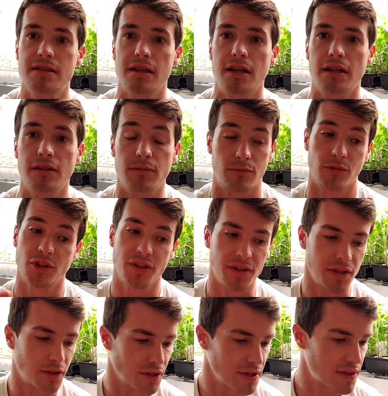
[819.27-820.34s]
that really
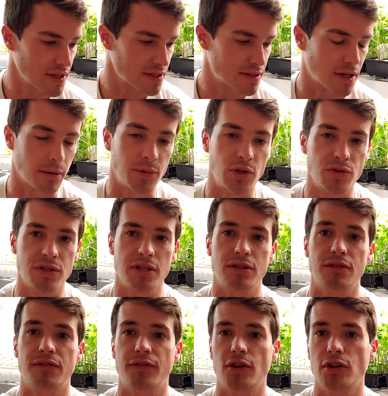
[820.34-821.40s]
the only things that I'm using
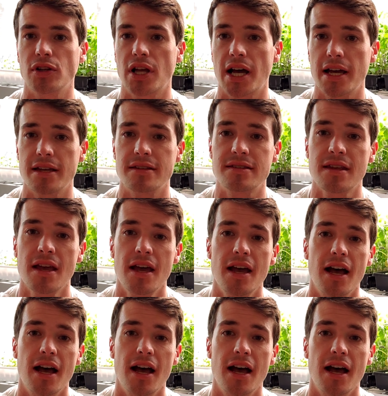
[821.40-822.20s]
to fertilize.